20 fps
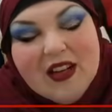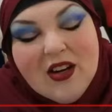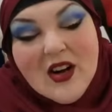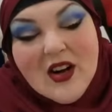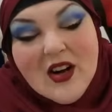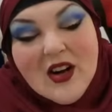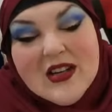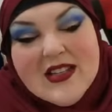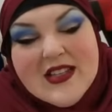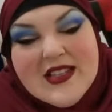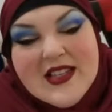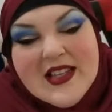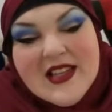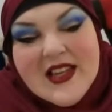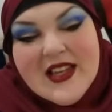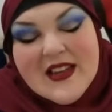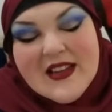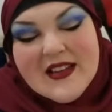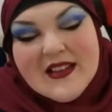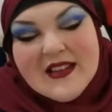
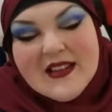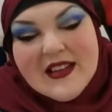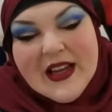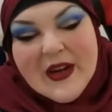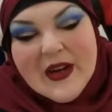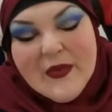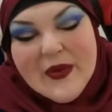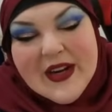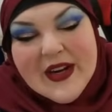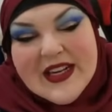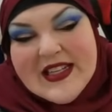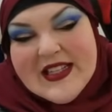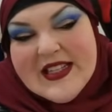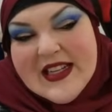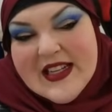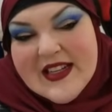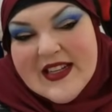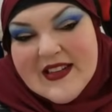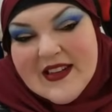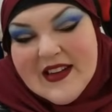Honestly, like when I
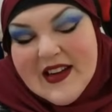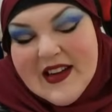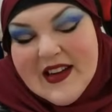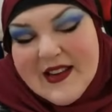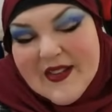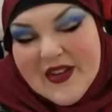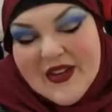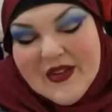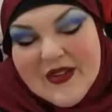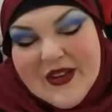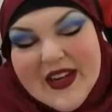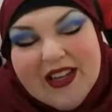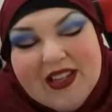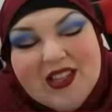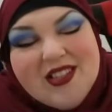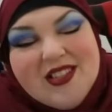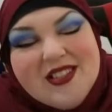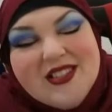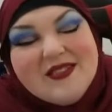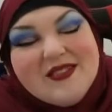did, I don't know. I
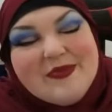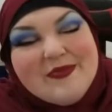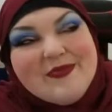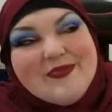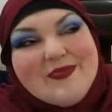just